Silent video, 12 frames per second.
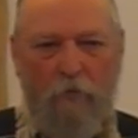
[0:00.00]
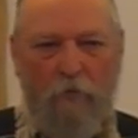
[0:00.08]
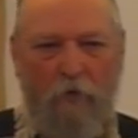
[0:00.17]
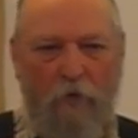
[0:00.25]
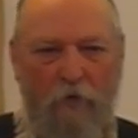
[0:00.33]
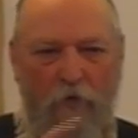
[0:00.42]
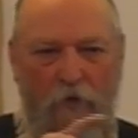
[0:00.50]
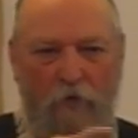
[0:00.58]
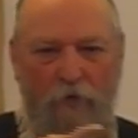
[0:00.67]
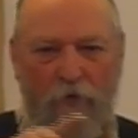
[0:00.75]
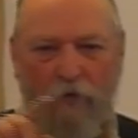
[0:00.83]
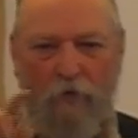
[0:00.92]
Now, to
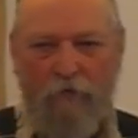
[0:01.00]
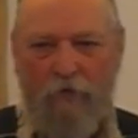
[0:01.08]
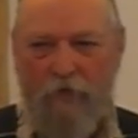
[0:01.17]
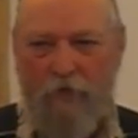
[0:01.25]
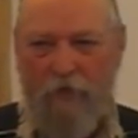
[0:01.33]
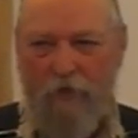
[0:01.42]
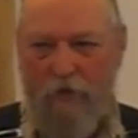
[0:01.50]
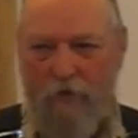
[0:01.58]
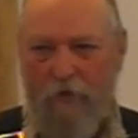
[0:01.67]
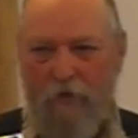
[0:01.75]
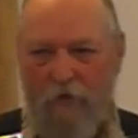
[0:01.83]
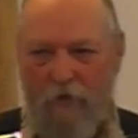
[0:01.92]
each one of us, he would
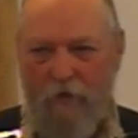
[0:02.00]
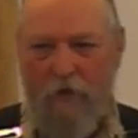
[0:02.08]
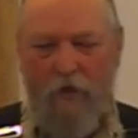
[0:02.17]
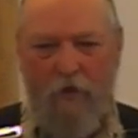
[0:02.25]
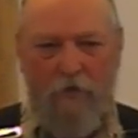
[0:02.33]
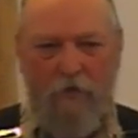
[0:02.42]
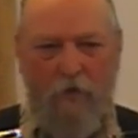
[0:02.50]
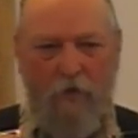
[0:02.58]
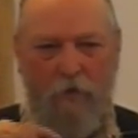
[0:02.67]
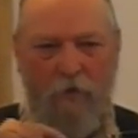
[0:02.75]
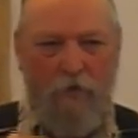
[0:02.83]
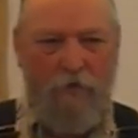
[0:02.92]
ask that
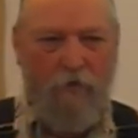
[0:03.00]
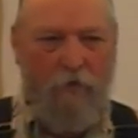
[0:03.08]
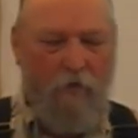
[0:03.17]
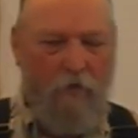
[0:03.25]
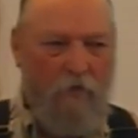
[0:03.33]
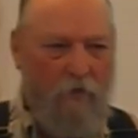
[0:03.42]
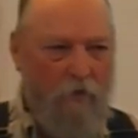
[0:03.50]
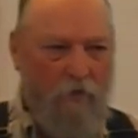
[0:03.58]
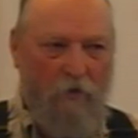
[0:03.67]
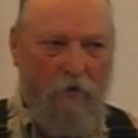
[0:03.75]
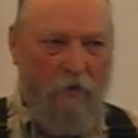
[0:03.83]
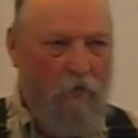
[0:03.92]
question
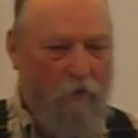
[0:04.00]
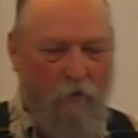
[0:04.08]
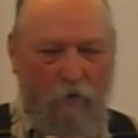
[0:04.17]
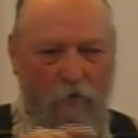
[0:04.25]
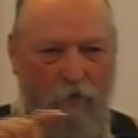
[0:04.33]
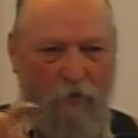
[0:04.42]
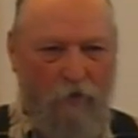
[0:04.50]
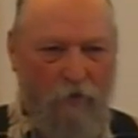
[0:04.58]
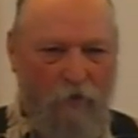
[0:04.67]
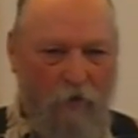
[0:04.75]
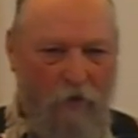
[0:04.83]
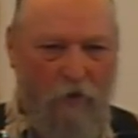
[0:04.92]
and all the way around the
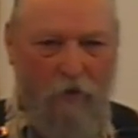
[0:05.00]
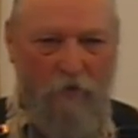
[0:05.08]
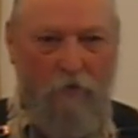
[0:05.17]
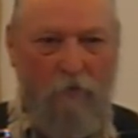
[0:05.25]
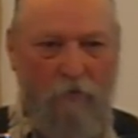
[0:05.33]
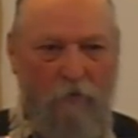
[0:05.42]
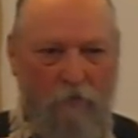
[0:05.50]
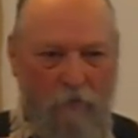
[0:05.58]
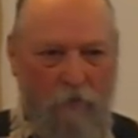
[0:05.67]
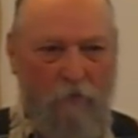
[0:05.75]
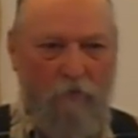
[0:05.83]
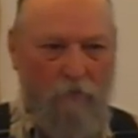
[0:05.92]
class,
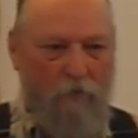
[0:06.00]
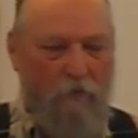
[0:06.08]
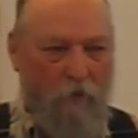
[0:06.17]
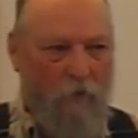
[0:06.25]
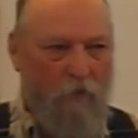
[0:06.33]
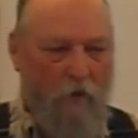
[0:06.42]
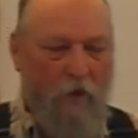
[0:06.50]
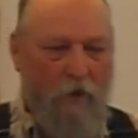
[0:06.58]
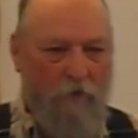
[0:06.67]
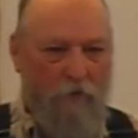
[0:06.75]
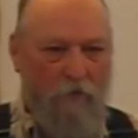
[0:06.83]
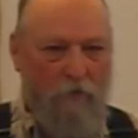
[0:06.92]
there were
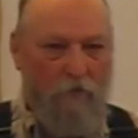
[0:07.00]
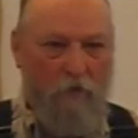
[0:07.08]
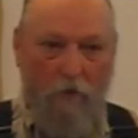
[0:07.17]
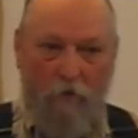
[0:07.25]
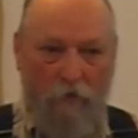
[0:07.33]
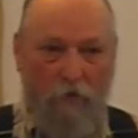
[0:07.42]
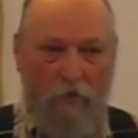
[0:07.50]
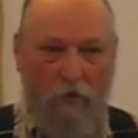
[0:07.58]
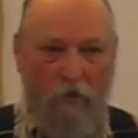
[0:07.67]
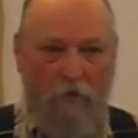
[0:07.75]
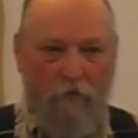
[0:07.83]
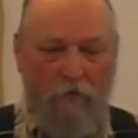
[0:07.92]
answers, and they were good
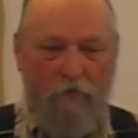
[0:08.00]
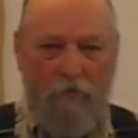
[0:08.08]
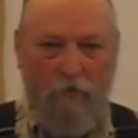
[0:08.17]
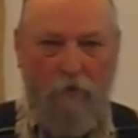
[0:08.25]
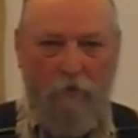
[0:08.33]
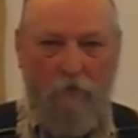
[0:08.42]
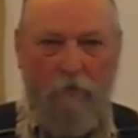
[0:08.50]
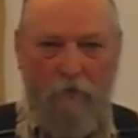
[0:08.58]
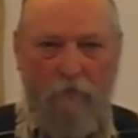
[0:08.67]
answers, you know,